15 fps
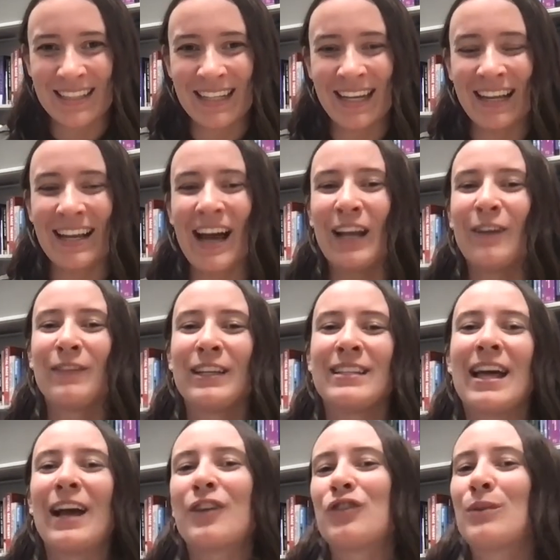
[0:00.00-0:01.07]
they get kind of this
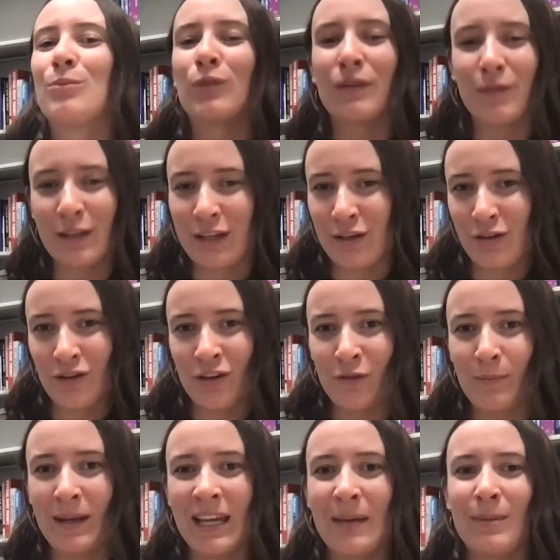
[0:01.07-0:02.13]
extra privilege
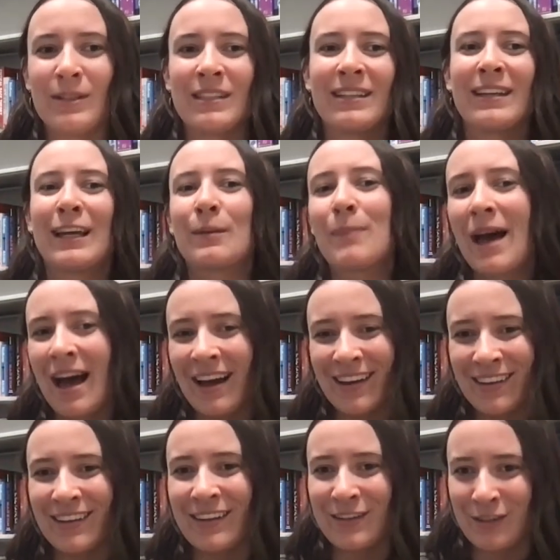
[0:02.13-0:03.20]
of being able to kick back
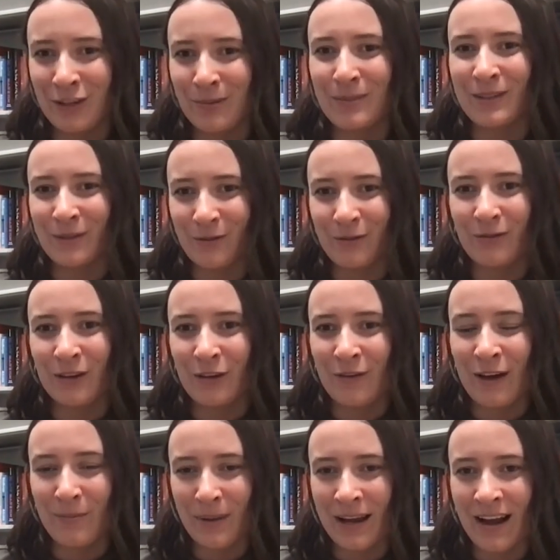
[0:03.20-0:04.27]
in terms of
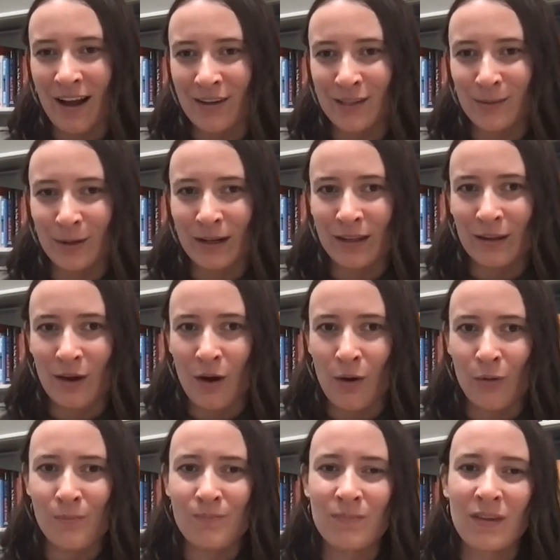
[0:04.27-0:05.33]
unpaid housework in the
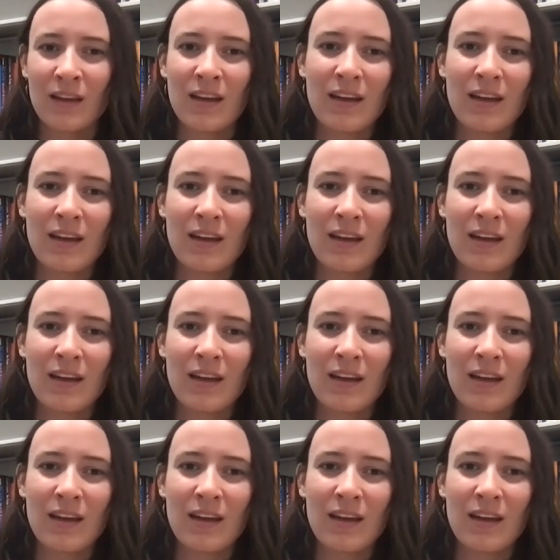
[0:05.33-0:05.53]
home.